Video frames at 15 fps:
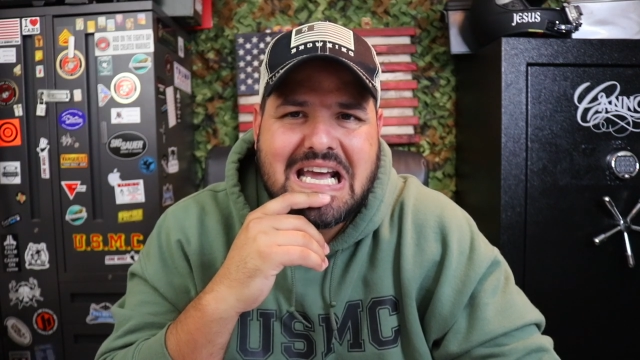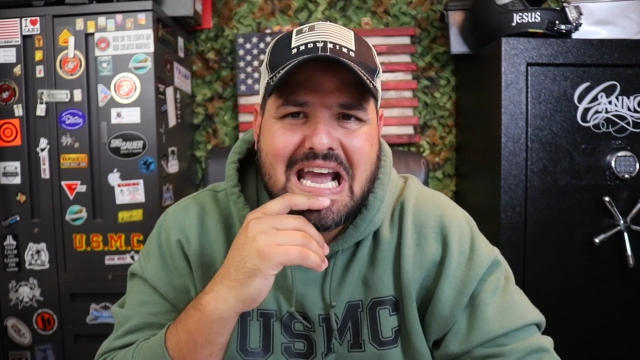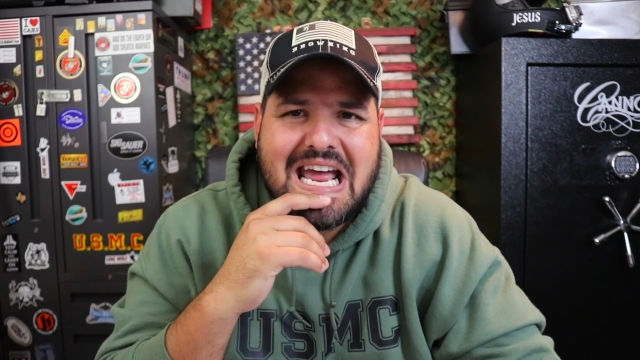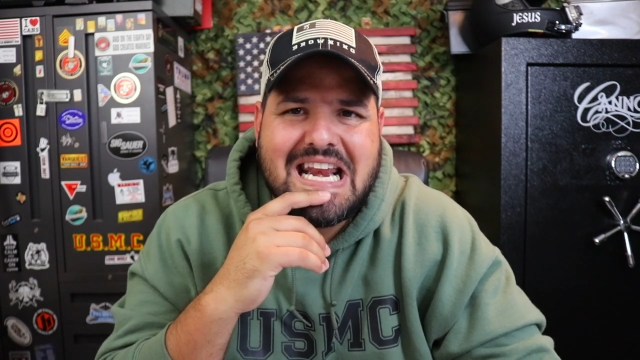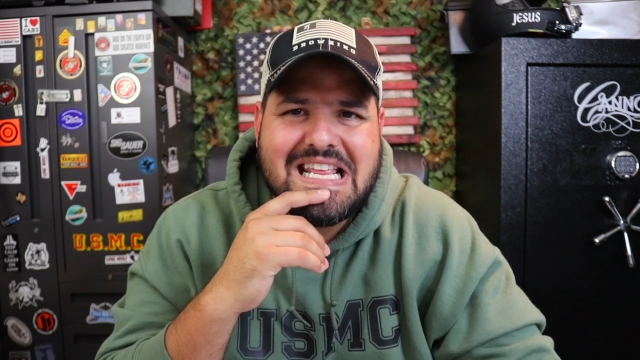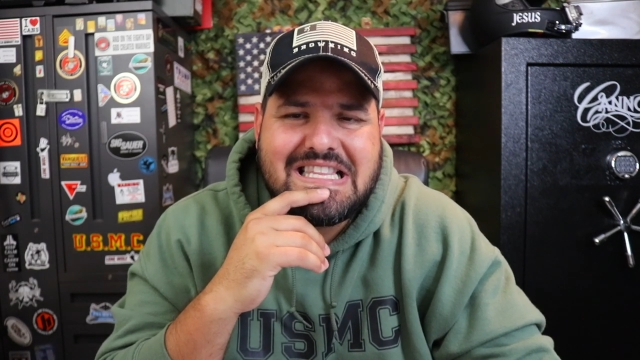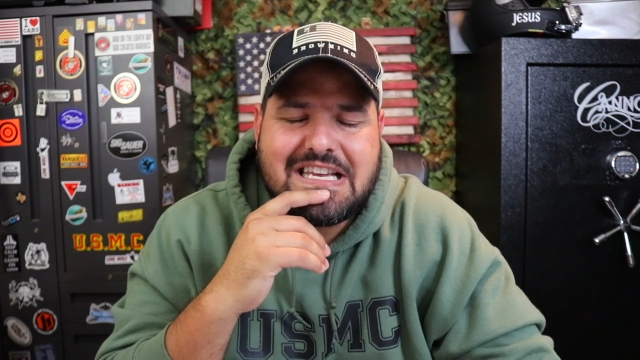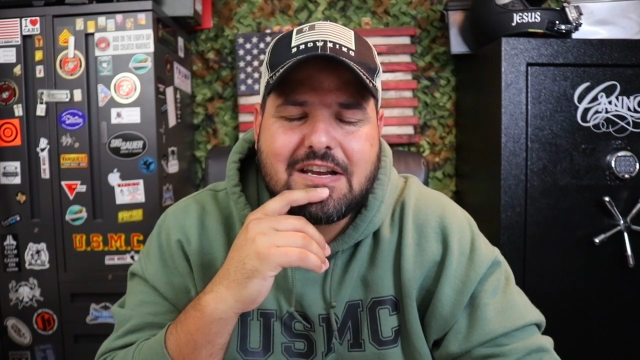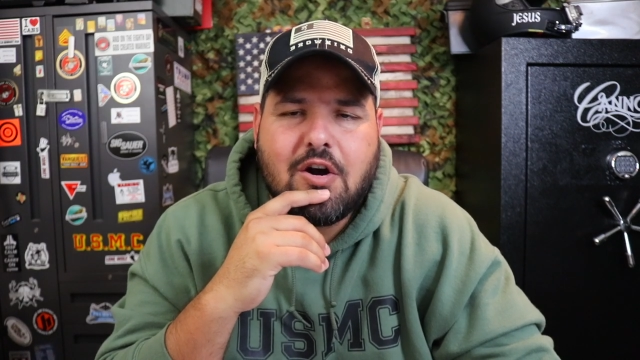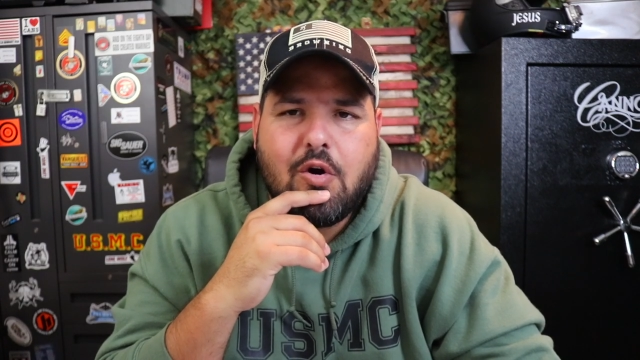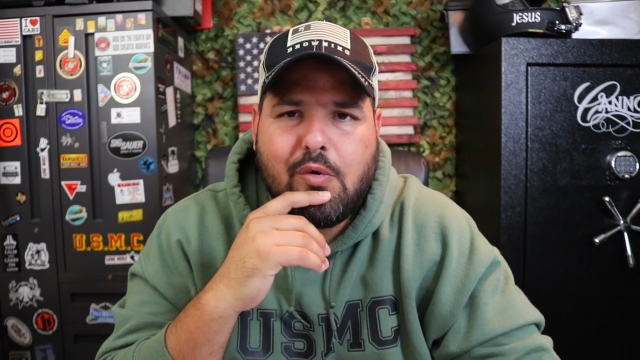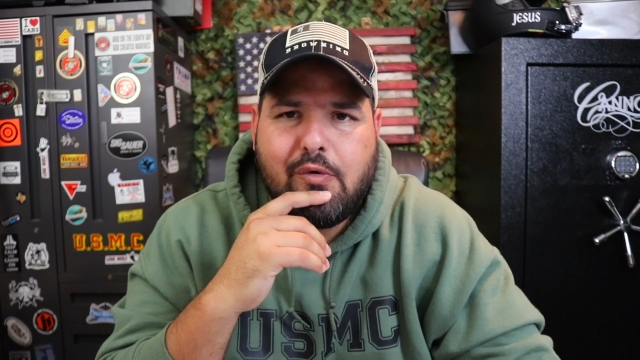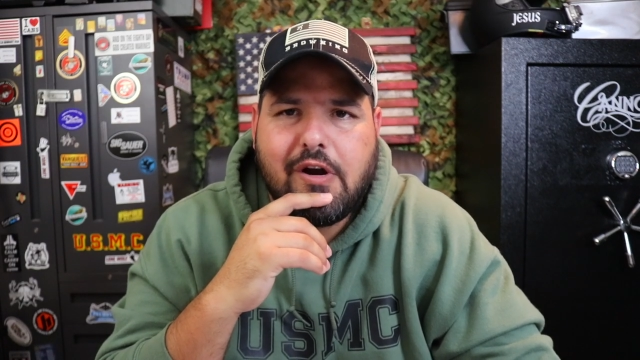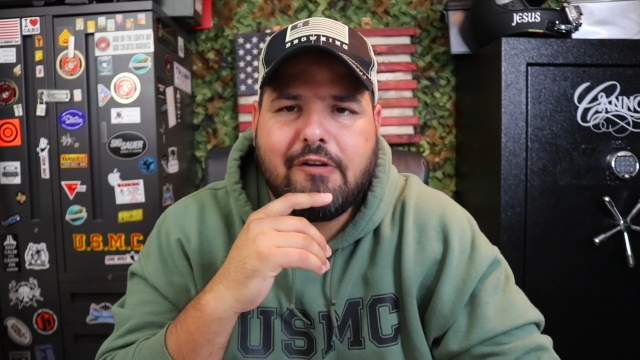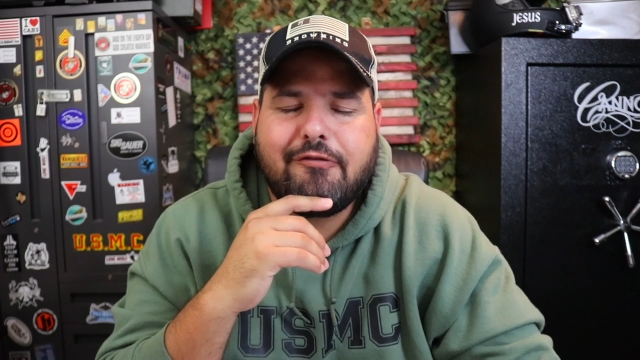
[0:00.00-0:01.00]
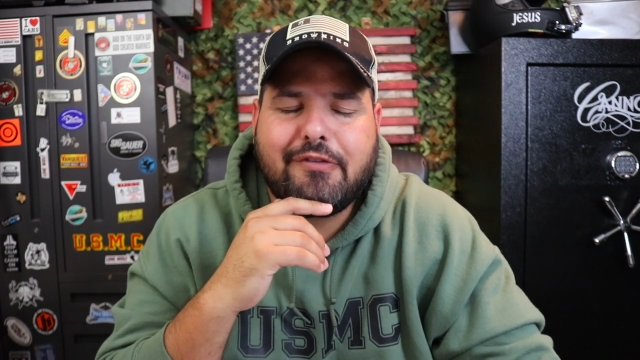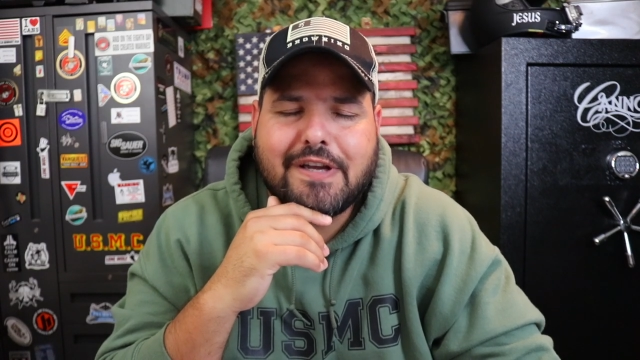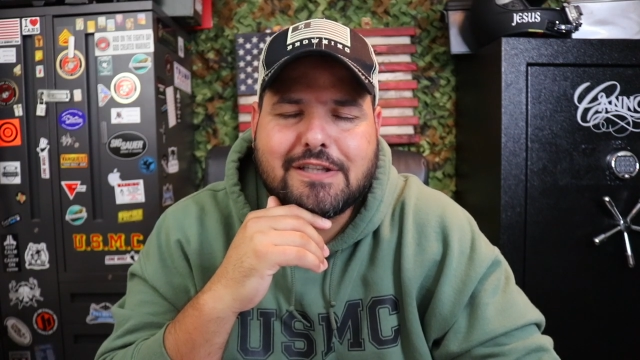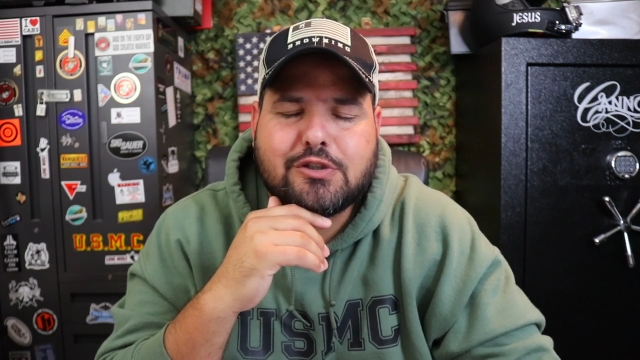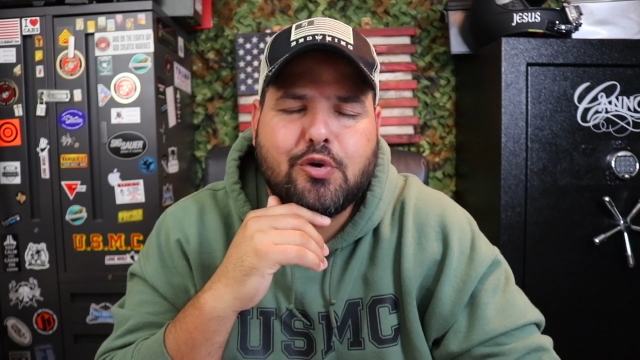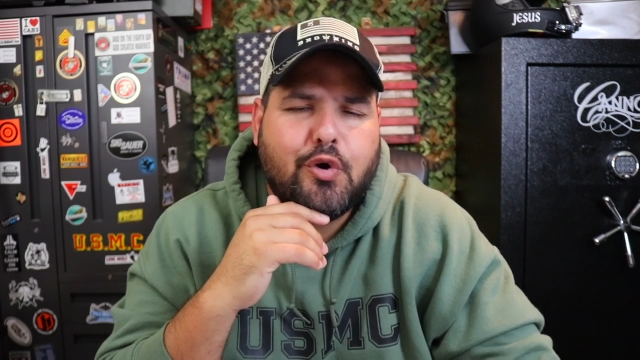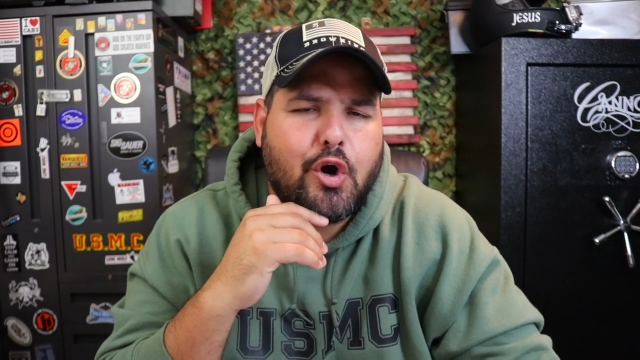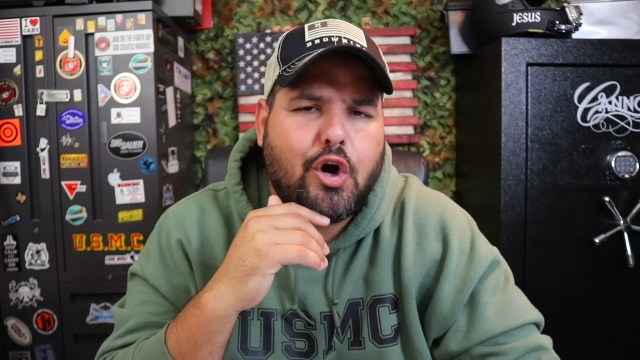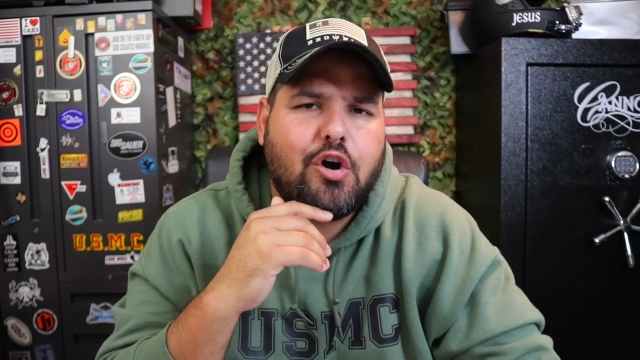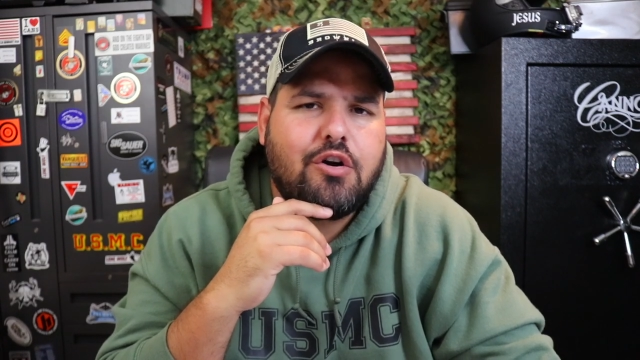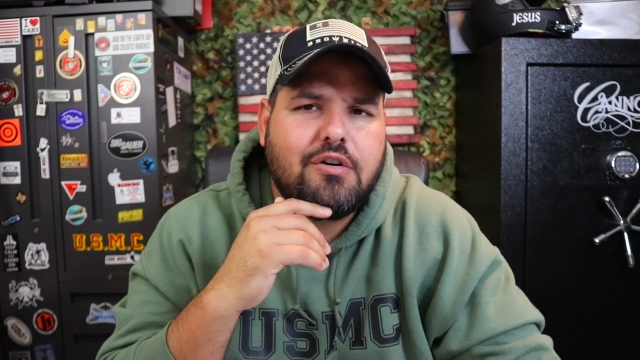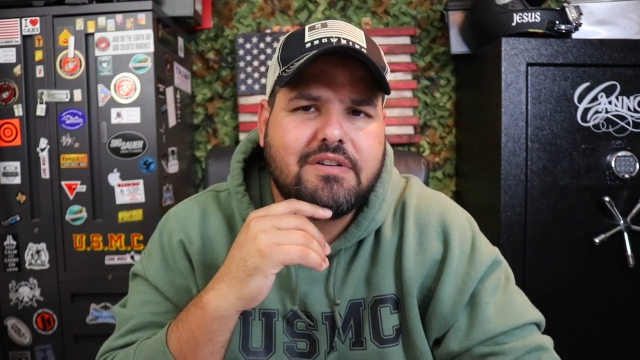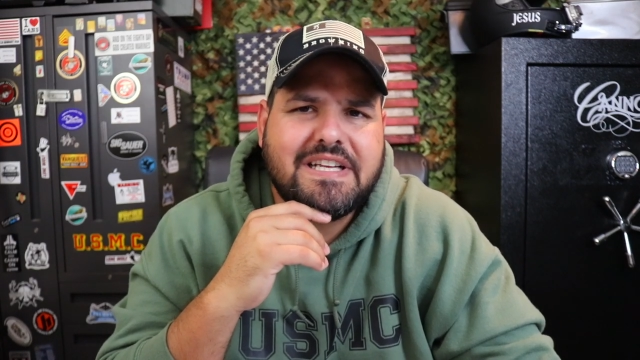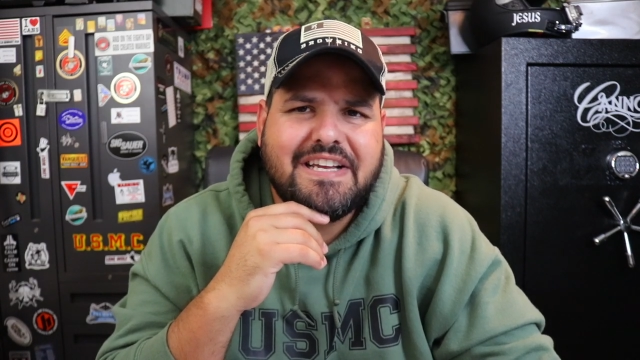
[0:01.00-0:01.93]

anything horrific to her.